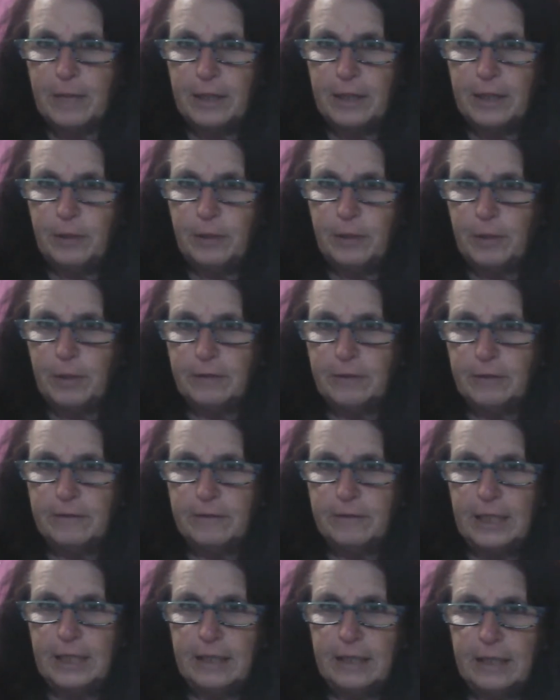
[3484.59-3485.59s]
and you won't
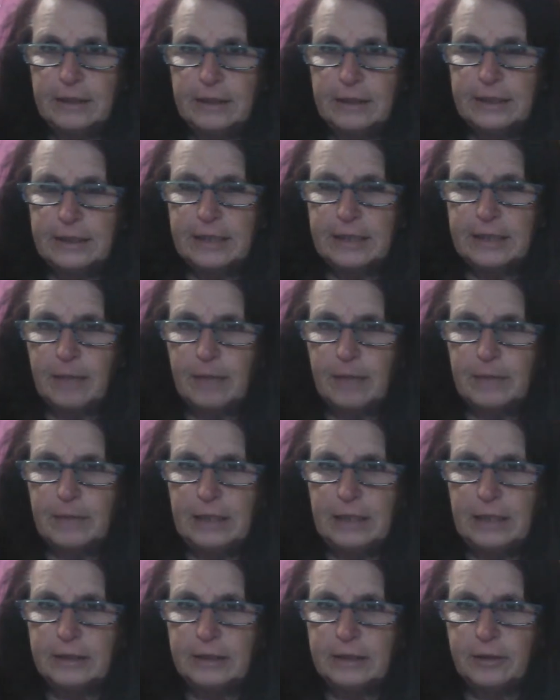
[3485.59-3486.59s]
realise it's
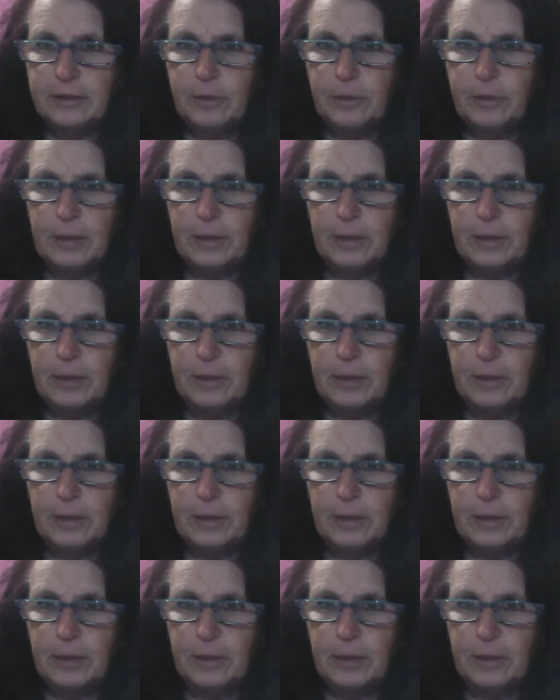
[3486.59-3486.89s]
happening until you're